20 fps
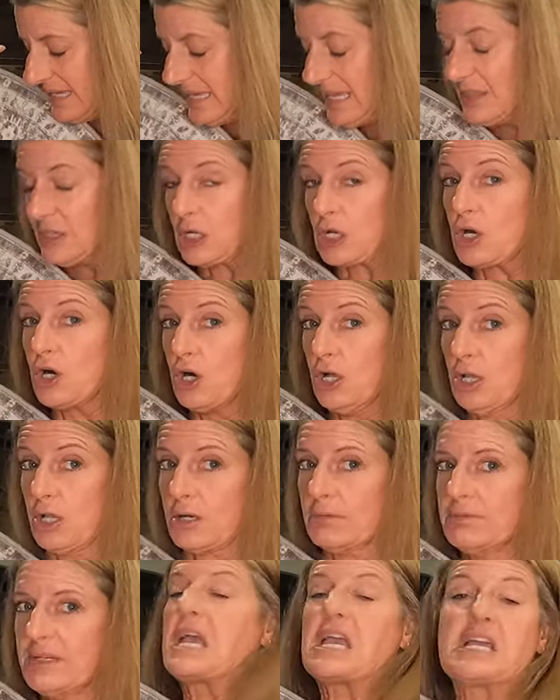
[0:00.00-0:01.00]
and the
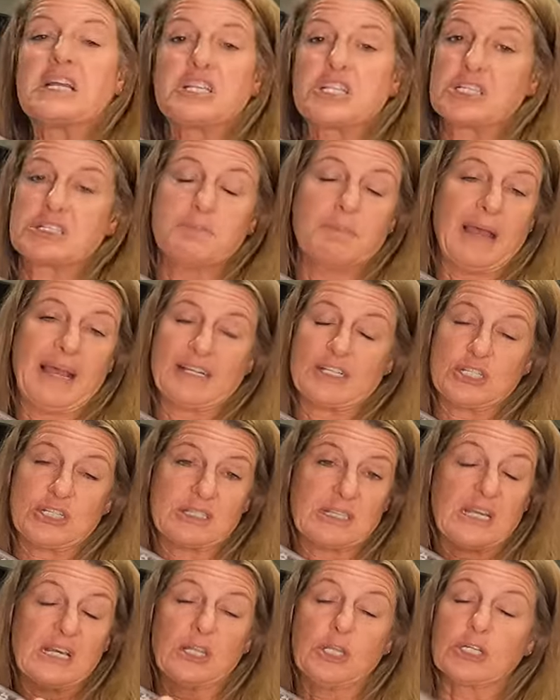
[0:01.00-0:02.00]
color. It just
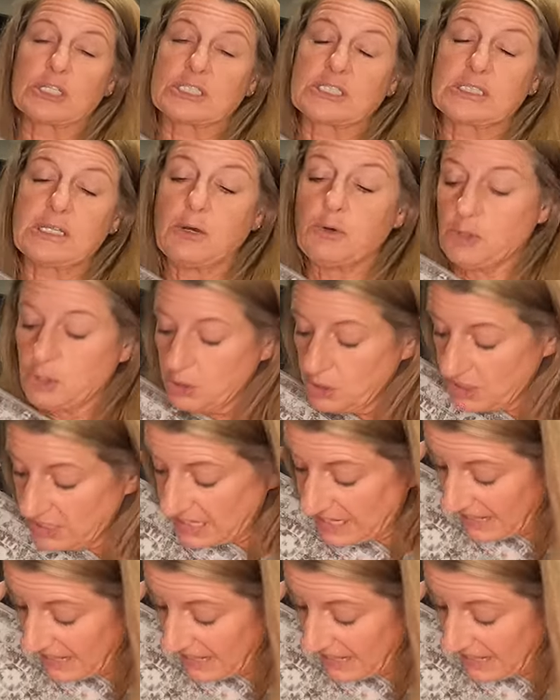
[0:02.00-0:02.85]
matches. It looks so good,